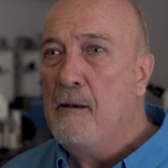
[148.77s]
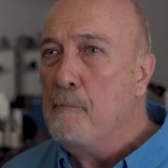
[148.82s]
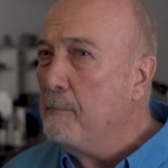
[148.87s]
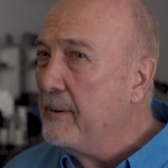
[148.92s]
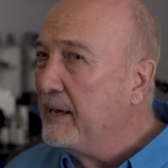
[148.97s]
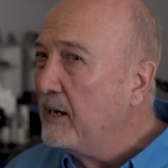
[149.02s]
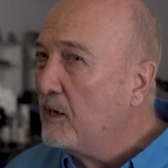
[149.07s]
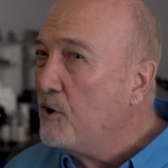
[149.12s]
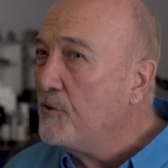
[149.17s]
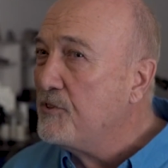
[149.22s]

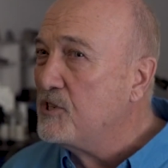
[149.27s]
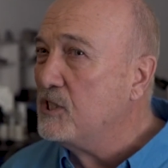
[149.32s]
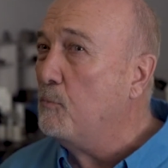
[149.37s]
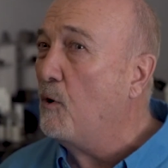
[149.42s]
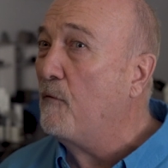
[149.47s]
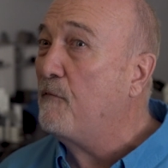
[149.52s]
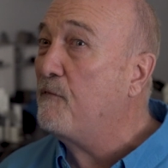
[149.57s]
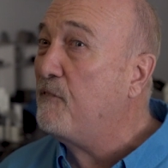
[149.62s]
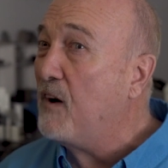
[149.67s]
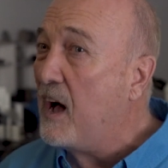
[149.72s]
Metal Earth is
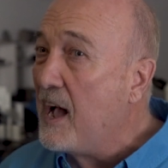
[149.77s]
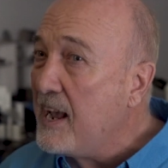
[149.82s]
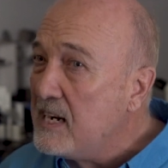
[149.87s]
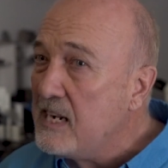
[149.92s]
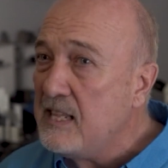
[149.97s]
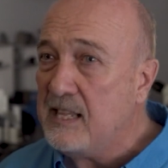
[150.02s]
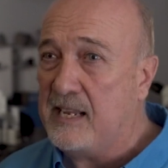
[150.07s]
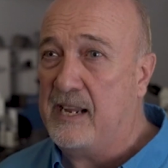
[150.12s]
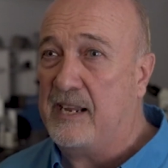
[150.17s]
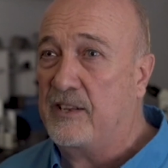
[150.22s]
about
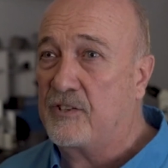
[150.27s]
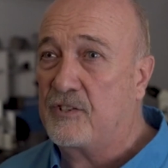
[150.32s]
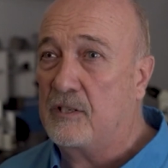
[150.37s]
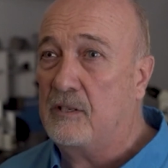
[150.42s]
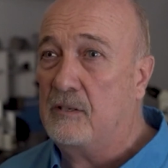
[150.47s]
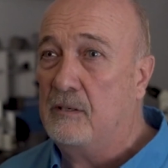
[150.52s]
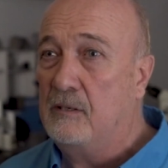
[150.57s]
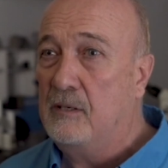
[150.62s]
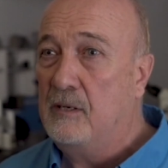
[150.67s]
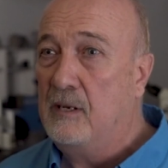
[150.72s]
finding the
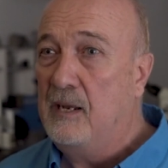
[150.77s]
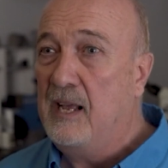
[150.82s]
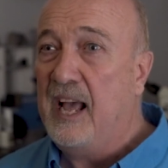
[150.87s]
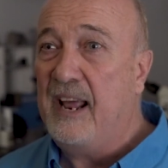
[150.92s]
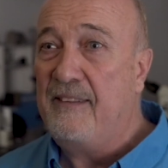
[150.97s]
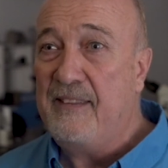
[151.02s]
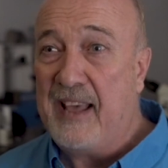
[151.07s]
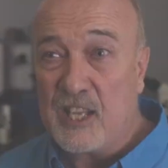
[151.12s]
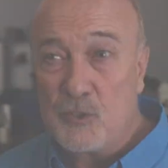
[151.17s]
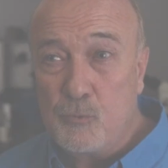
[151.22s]
answer,
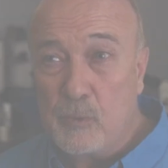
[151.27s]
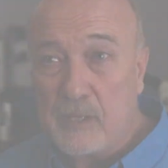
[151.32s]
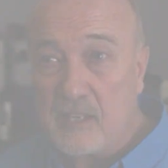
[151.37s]
and that's